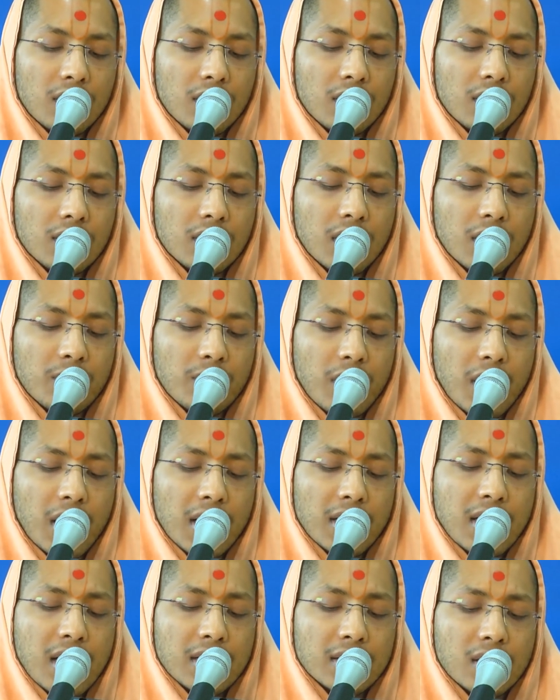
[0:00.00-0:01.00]
Then
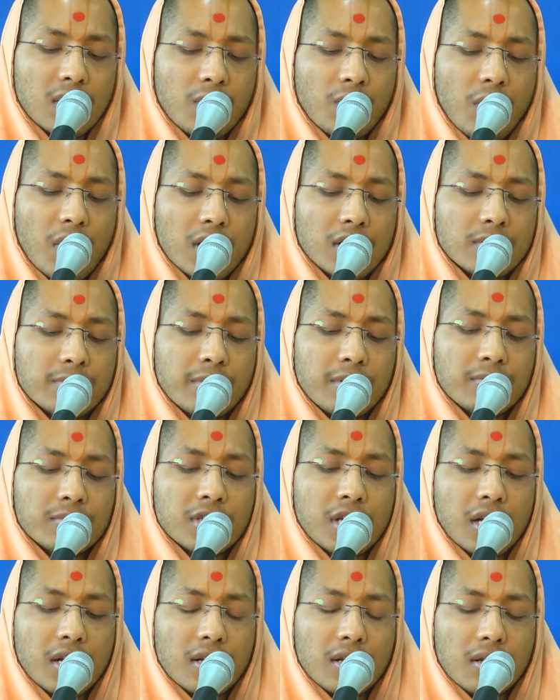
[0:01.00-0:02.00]
Maharaj asked him, Where is
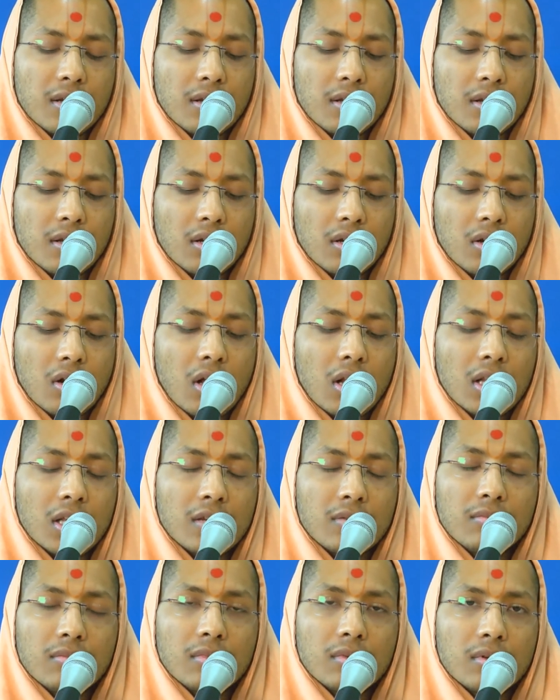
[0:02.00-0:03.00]
Brahmachari? Call
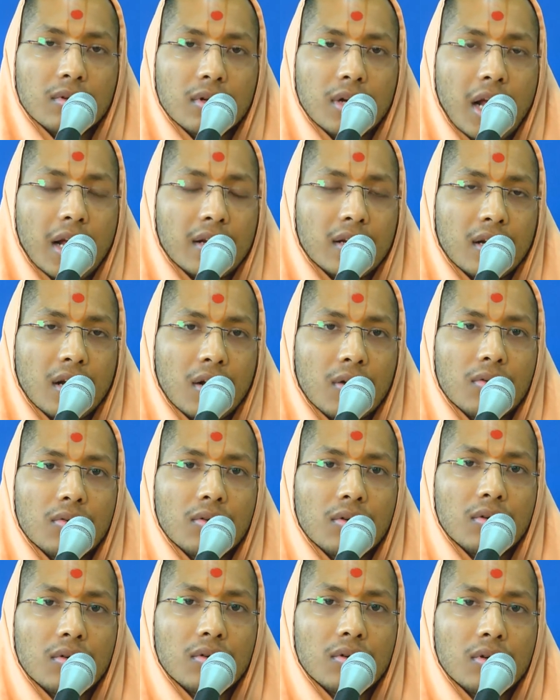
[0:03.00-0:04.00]
him right now.
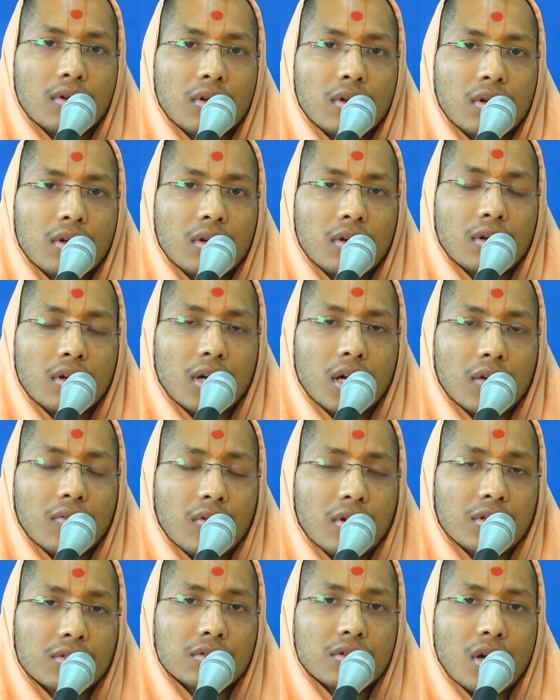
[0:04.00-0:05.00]
I
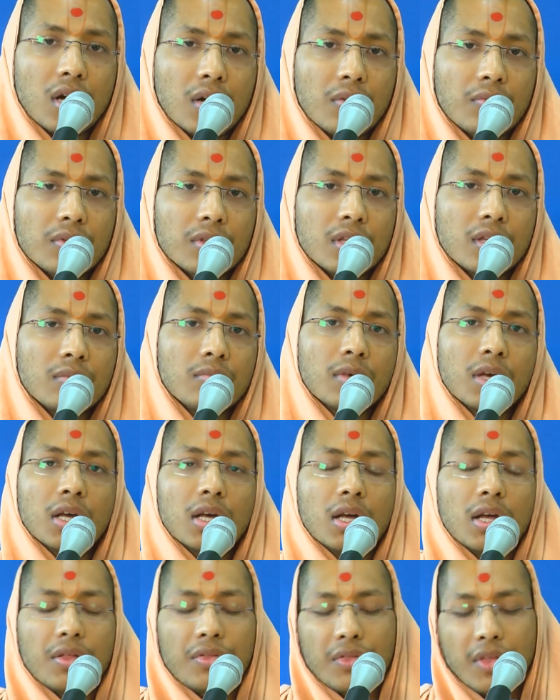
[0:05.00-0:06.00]
want to talk with him.
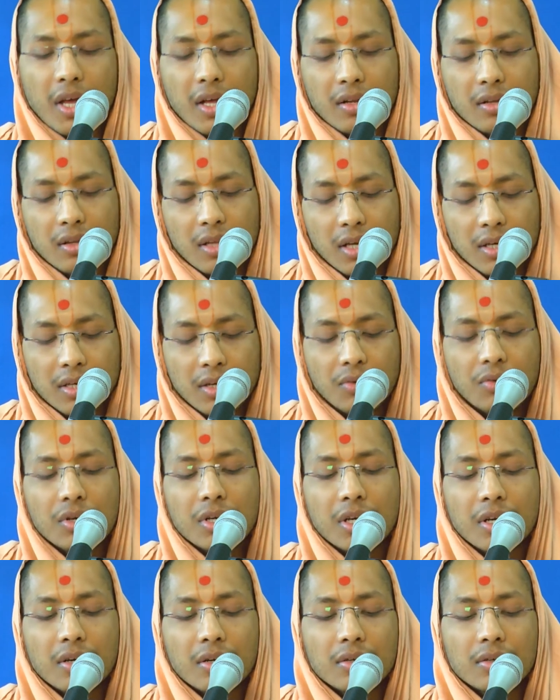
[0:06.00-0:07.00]
Then the
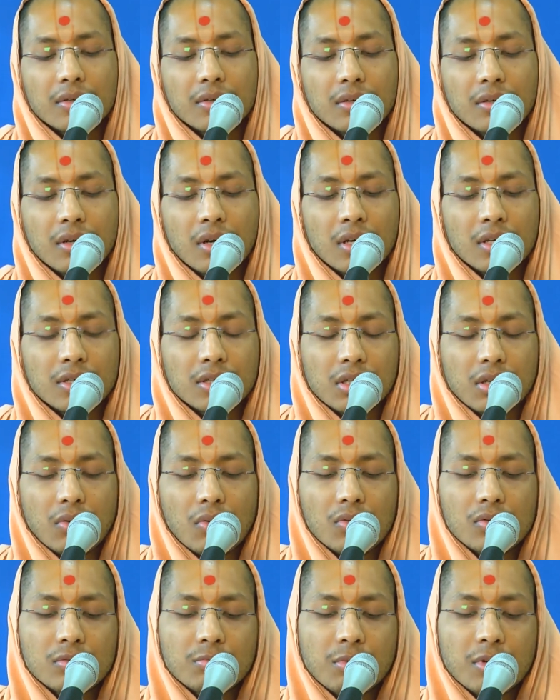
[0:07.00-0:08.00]
devotee run
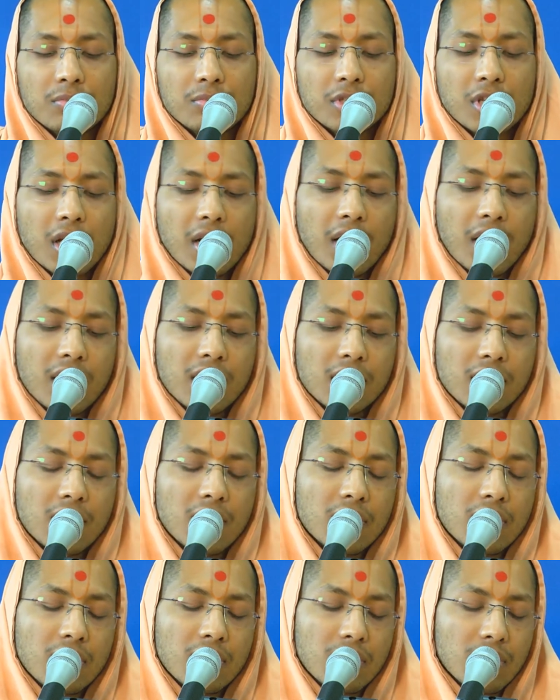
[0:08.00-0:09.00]
towards Brahmachari and
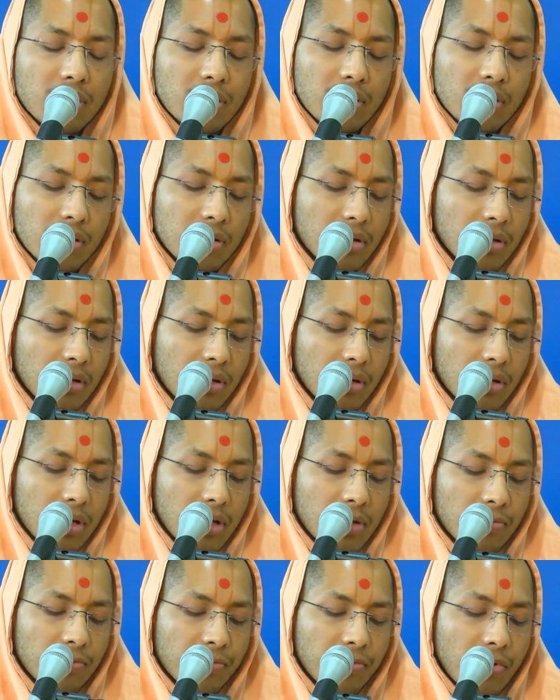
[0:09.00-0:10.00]
he
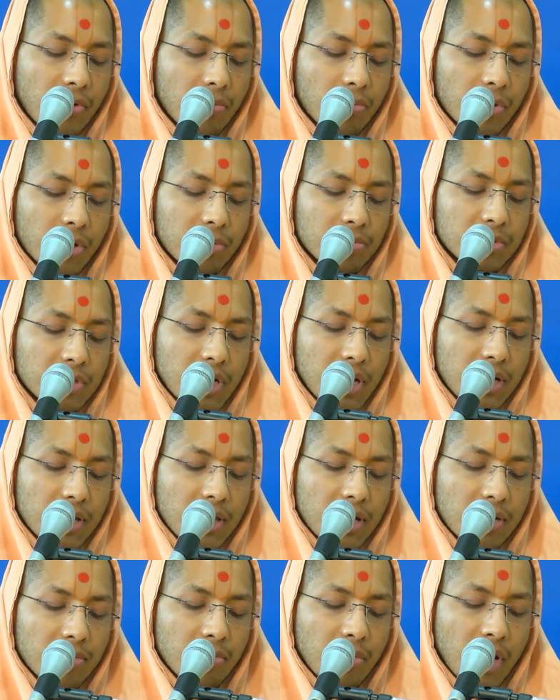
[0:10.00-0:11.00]
informed Brahmachari
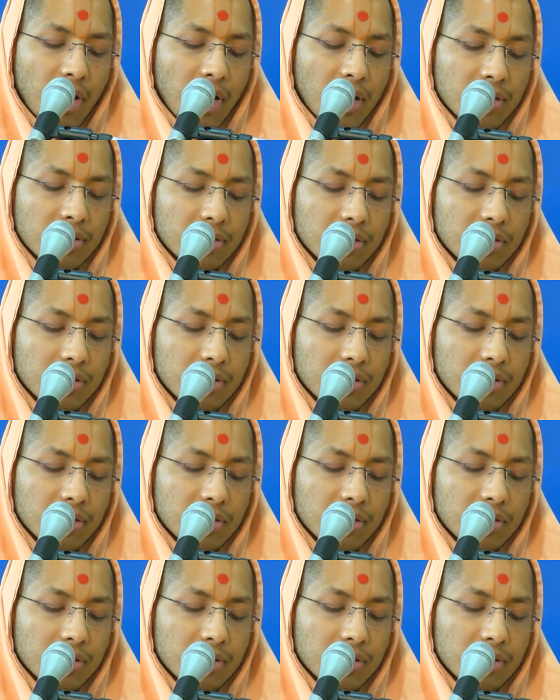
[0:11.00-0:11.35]
that Maharaj